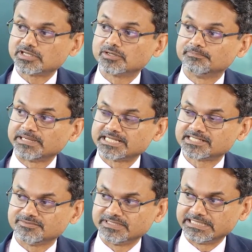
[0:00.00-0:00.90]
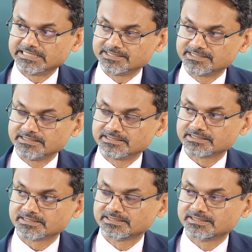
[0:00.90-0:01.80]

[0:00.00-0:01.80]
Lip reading: comparative analysis